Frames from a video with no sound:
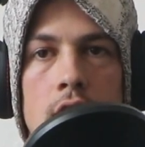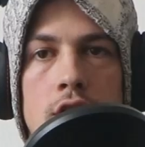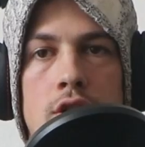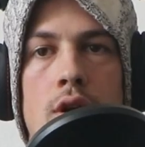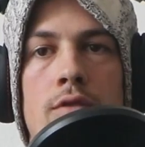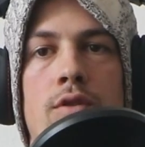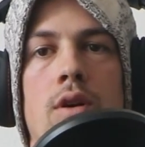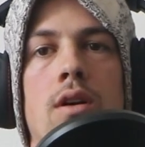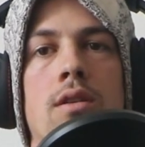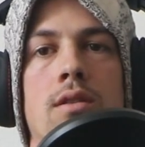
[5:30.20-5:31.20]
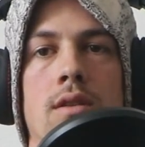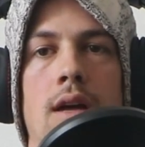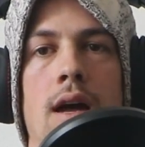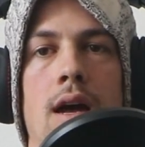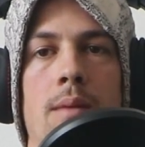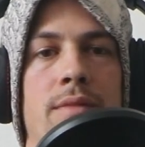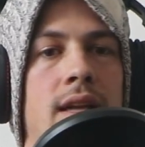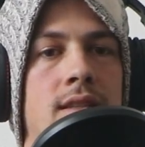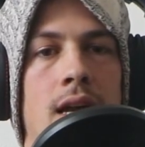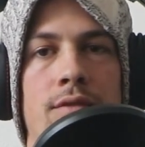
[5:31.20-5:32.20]
So overall,
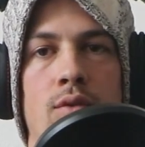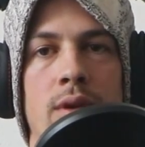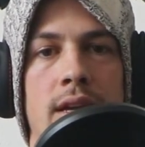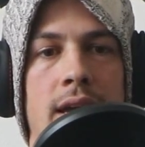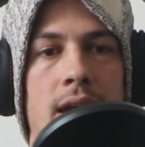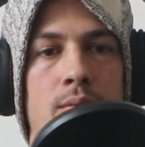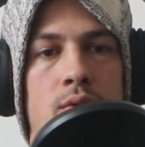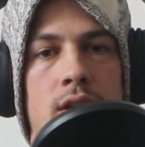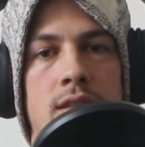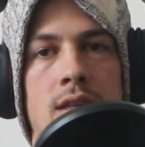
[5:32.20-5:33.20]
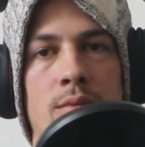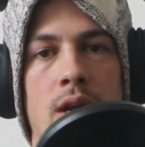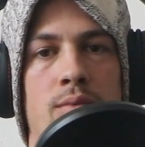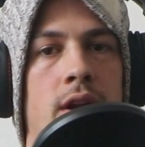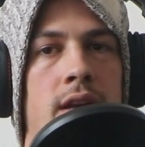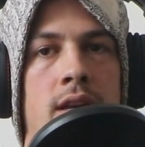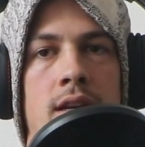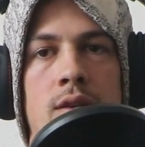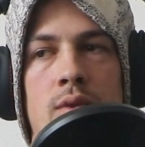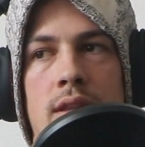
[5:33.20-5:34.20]
that's kind of a recap. We're going to sum it up right
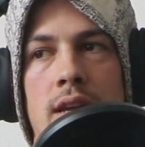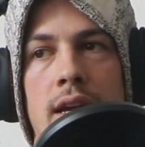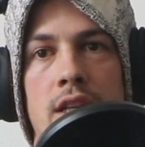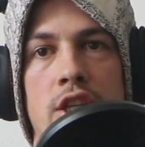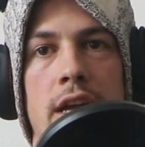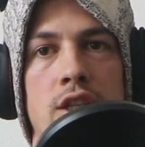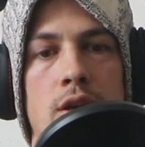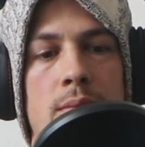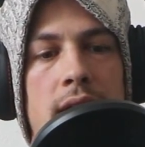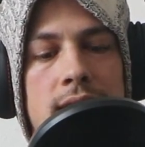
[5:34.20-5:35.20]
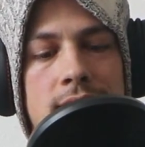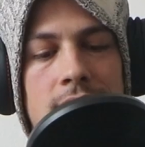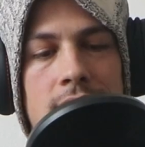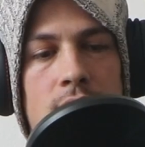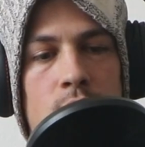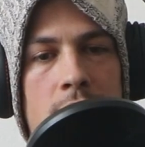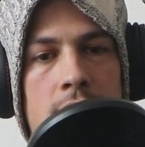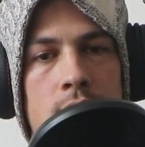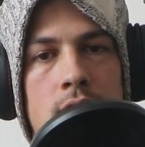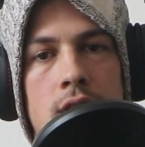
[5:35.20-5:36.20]
here with change your mindset
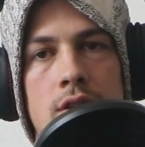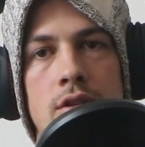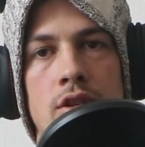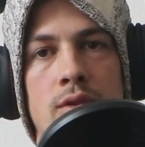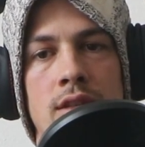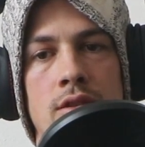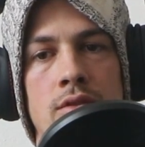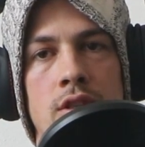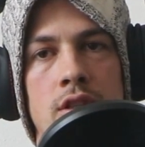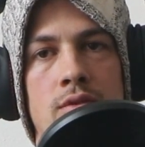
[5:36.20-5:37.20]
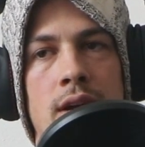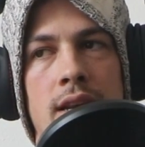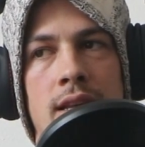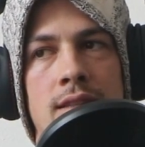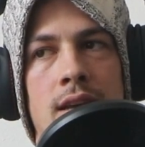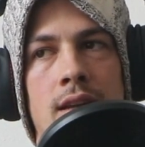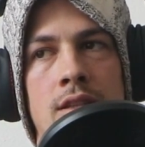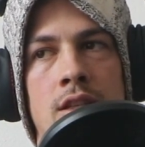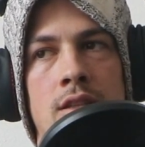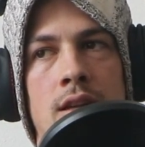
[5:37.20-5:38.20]
around New Year's resolutions, right? It's not
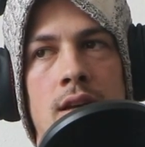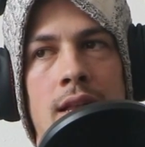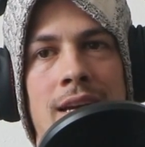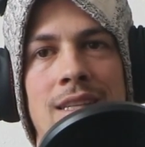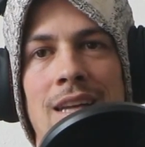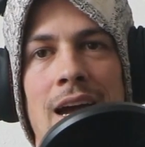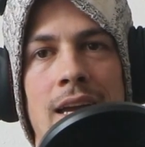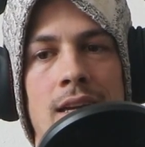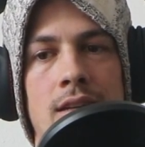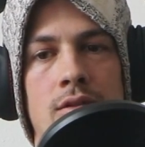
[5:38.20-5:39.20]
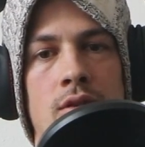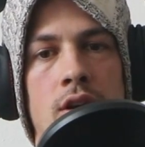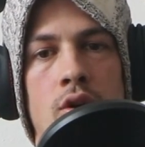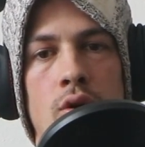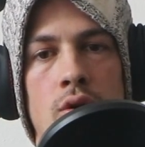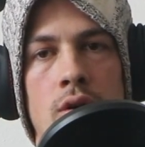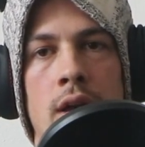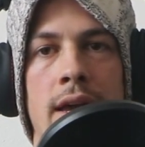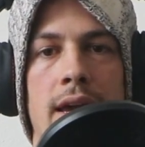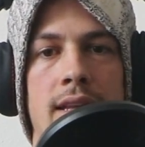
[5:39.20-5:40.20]
just like a diet or a goal.
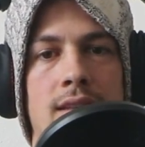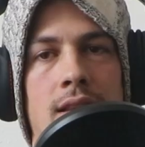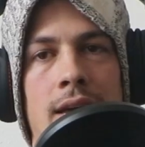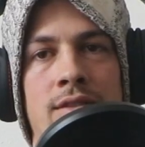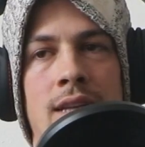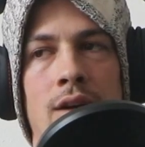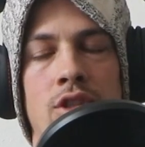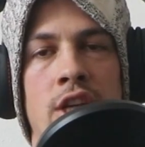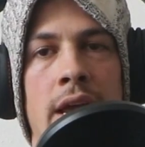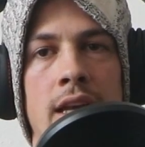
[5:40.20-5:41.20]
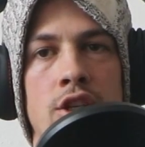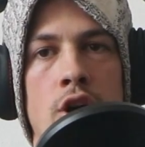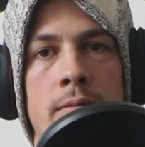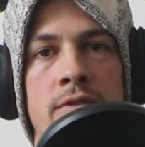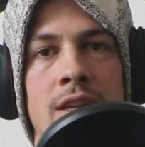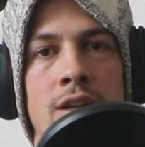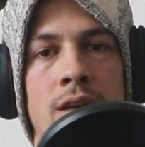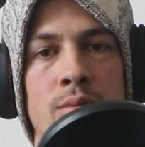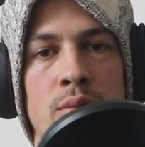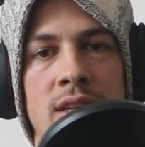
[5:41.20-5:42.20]
It is a lifestyle change, hopefully, that you're
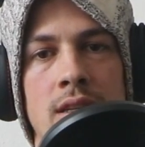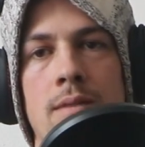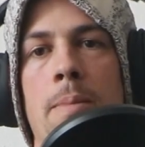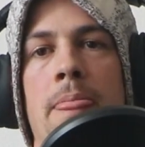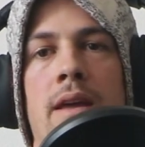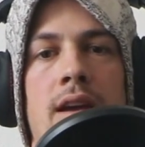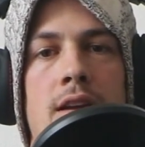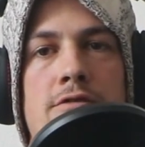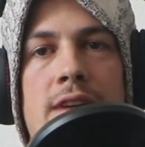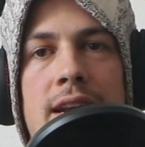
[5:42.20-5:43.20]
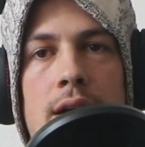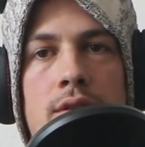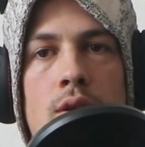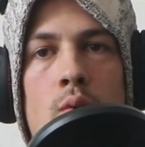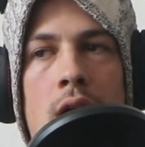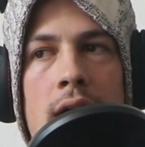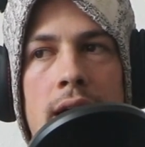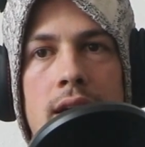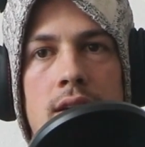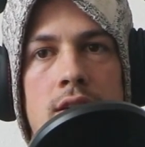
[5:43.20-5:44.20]
implementing. Find out the
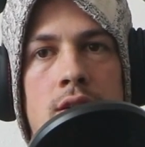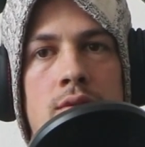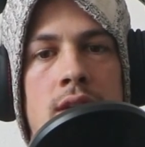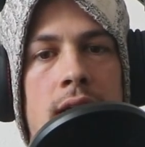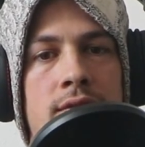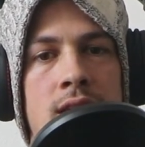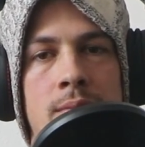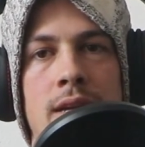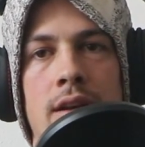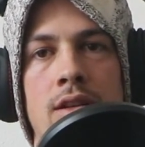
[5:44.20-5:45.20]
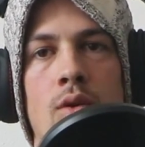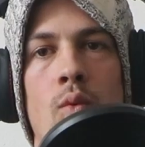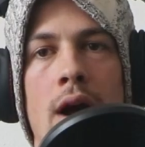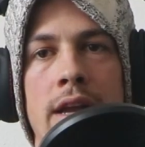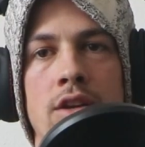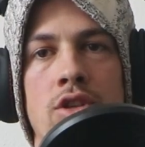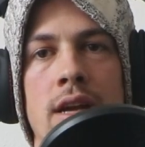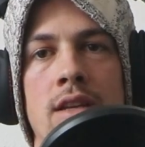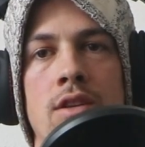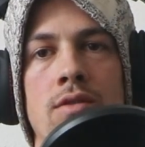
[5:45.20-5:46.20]
why. So dive deep down into why you're
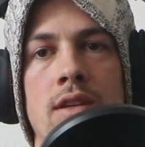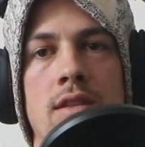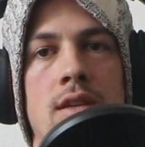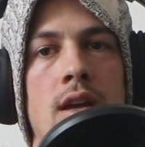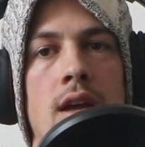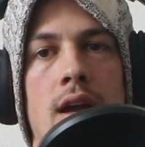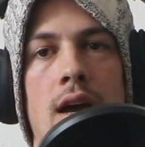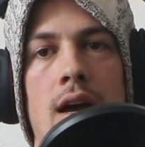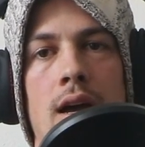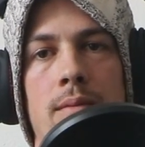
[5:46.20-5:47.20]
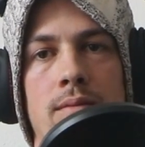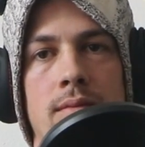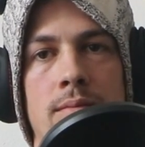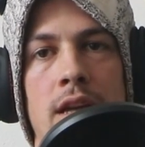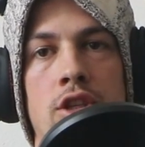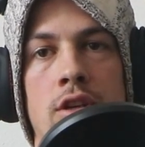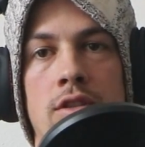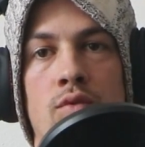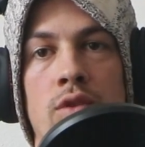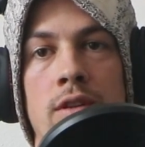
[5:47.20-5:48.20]
trying to do this. Make sure
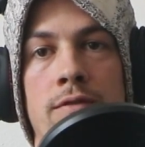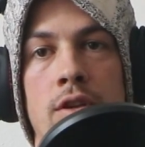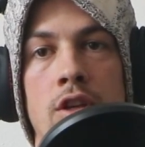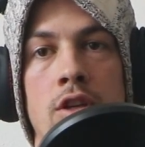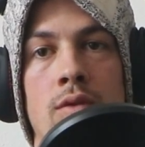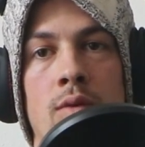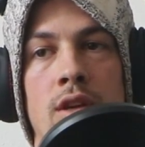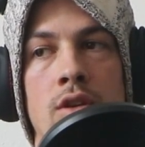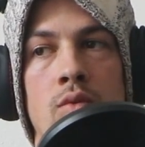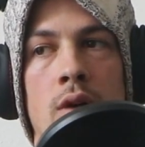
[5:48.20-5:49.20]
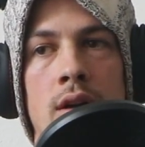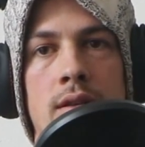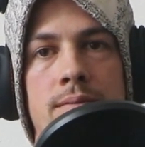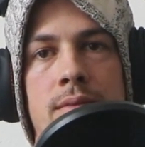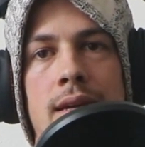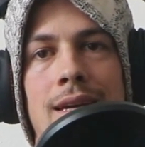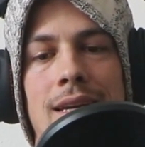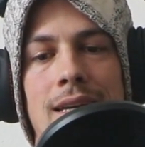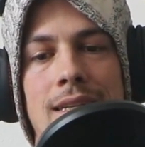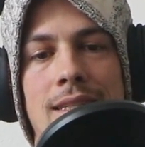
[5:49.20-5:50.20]
it's really for you and what you want.
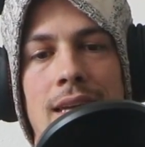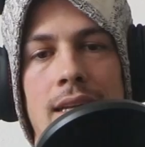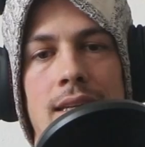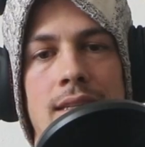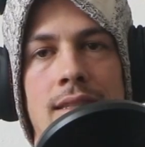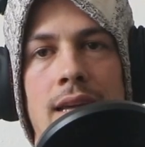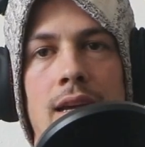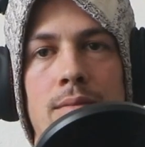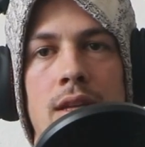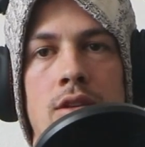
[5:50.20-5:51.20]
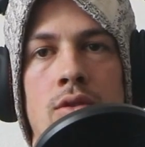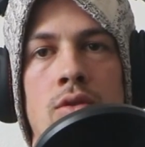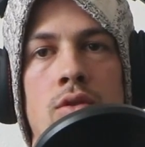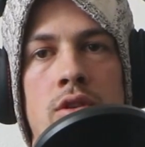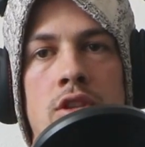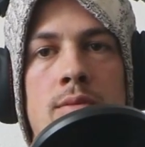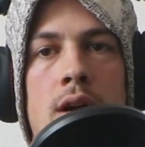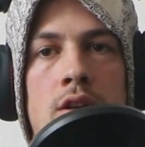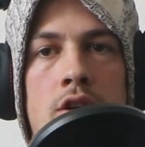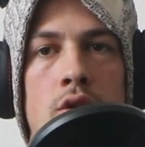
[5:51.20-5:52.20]
Set segmental or
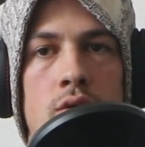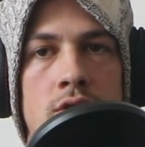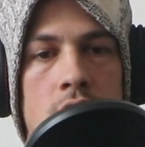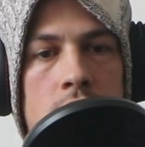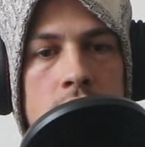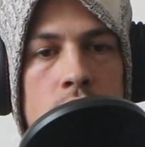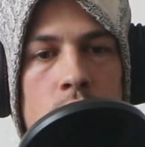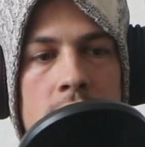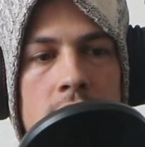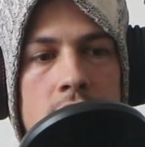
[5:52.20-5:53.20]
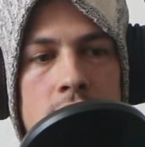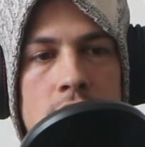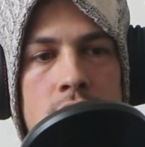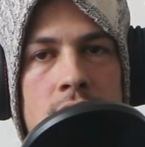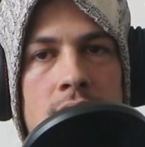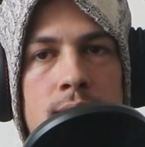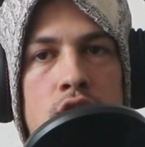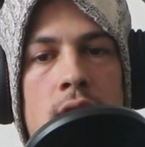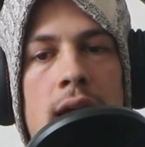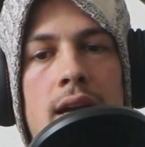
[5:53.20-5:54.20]
smaller goals along the way so that you can keep
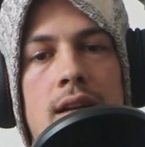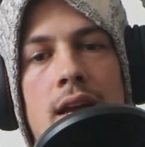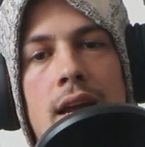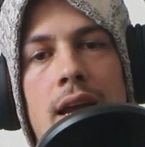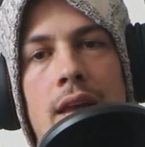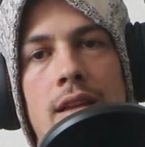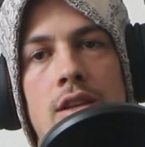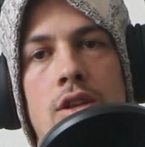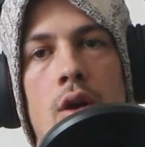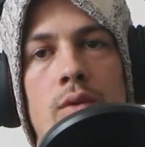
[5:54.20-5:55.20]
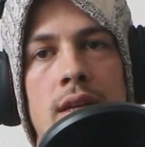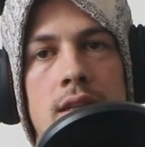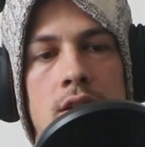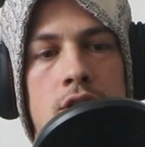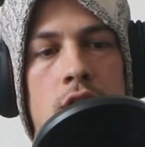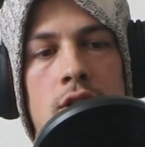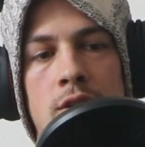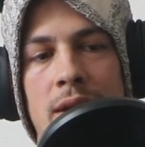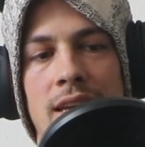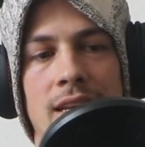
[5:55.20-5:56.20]
track. And then don't get
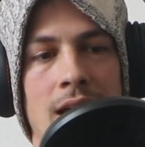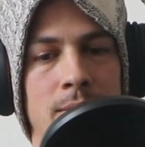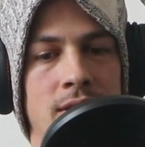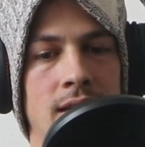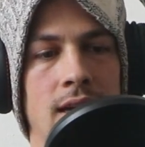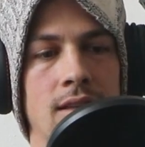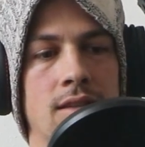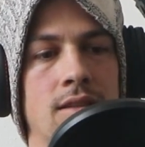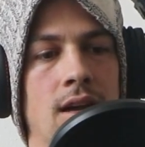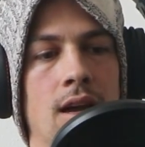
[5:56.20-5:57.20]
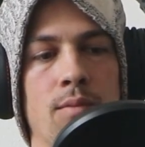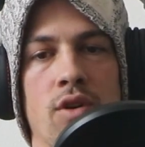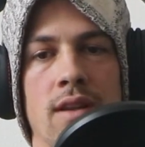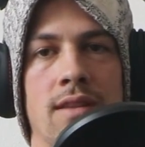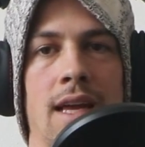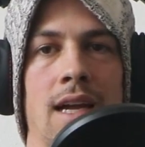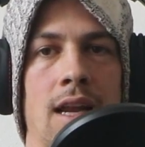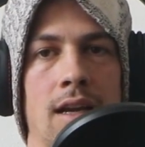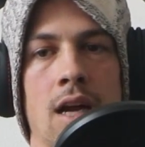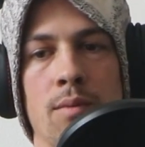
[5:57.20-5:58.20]
discouraged by any upsets or anything that
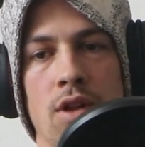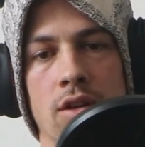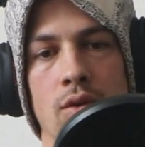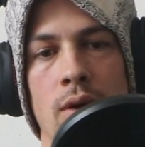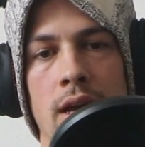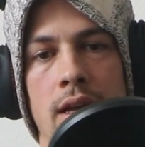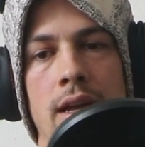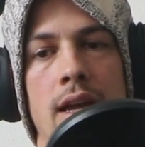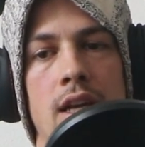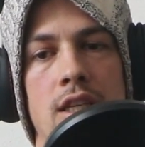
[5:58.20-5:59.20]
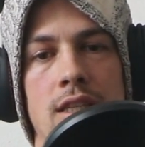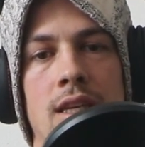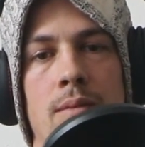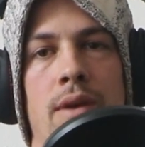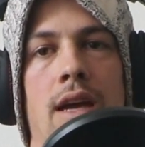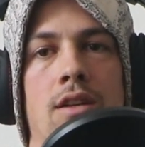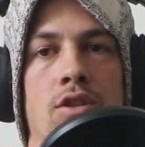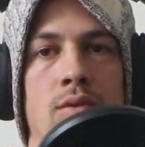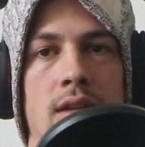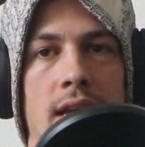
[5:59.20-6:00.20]
kind of come along the way. Just get back to it